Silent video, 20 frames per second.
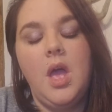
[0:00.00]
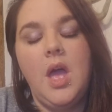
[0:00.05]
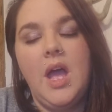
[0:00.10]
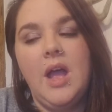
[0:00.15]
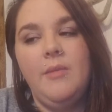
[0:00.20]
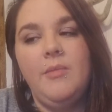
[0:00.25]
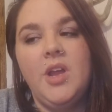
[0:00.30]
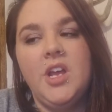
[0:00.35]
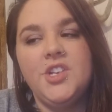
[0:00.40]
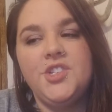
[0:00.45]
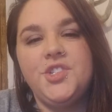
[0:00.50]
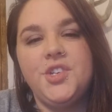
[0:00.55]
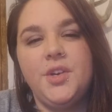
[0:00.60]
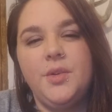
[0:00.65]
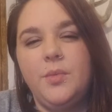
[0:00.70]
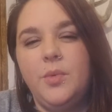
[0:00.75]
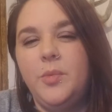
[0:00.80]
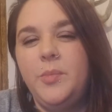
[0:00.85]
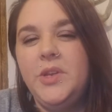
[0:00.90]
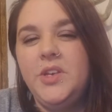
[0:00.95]
I'm not sure
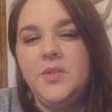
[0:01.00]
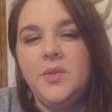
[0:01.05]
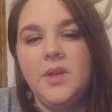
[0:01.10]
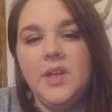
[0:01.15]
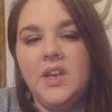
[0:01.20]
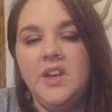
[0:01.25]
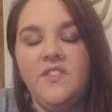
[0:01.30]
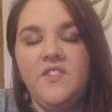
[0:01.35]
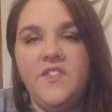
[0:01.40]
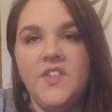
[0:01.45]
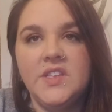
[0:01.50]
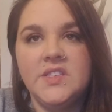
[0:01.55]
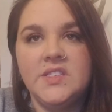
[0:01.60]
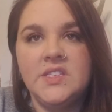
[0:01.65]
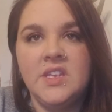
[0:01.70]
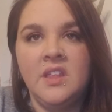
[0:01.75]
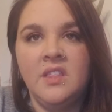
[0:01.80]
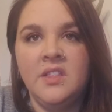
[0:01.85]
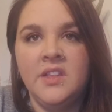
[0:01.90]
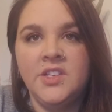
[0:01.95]
we'll be doing any
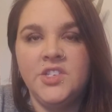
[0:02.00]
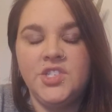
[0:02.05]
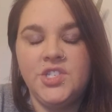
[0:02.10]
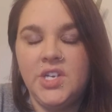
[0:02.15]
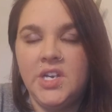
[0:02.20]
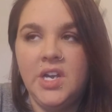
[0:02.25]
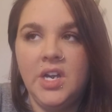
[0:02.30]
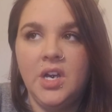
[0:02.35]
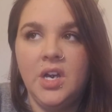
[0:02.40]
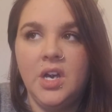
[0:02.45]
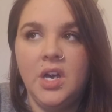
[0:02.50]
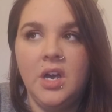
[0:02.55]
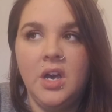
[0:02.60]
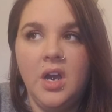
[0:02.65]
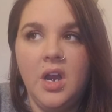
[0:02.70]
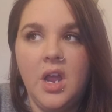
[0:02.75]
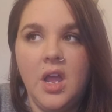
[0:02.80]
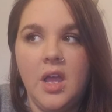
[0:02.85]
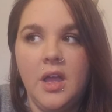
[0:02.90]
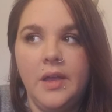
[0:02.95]
fencing this year,
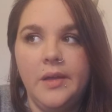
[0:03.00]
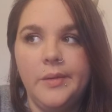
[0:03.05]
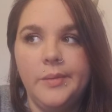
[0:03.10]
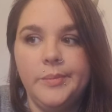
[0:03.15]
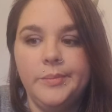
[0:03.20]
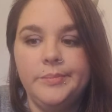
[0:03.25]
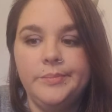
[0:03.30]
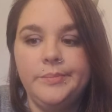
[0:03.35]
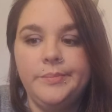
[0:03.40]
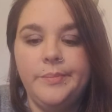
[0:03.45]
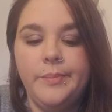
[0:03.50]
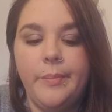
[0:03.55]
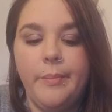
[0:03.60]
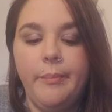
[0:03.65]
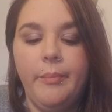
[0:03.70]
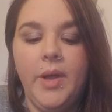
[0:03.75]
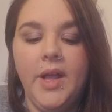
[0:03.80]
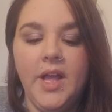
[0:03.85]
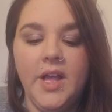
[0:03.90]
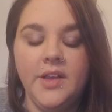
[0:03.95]

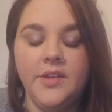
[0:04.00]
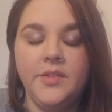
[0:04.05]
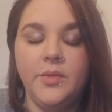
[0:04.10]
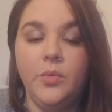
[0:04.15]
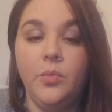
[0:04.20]
but